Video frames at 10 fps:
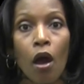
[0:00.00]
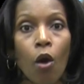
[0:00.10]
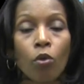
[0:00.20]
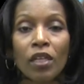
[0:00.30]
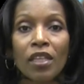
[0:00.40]

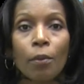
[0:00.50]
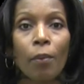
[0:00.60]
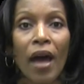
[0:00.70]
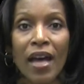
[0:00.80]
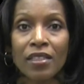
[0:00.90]
Only the
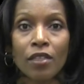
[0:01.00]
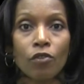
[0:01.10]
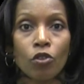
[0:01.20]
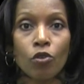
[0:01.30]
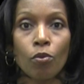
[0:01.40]

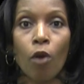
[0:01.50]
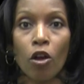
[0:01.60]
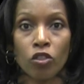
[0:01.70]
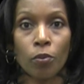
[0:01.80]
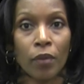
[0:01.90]
+2
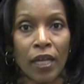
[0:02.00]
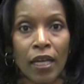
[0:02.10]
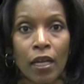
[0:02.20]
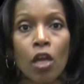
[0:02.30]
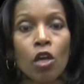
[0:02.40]
Marshall
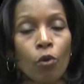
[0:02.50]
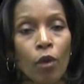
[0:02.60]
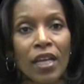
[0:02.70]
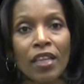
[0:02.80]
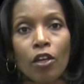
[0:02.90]
Plan
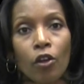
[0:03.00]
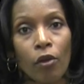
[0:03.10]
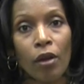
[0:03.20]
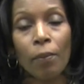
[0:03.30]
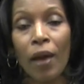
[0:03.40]
created the
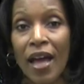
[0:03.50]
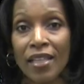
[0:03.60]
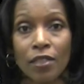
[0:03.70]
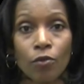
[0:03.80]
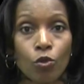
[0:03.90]
current
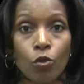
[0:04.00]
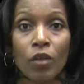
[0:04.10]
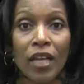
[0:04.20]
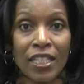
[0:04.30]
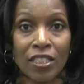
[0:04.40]
+2
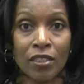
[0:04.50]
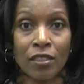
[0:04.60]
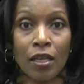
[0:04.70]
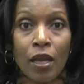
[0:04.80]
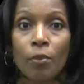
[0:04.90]

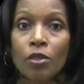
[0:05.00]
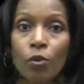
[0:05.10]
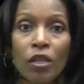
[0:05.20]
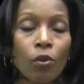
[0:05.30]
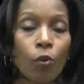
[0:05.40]
relations
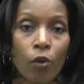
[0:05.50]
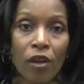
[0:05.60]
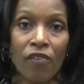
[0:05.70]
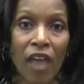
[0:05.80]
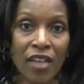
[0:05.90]
between the
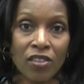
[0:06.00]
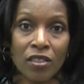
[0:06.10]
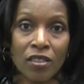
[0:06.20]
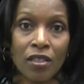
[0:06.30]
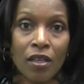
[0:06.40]
warring
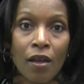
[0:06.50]
factions.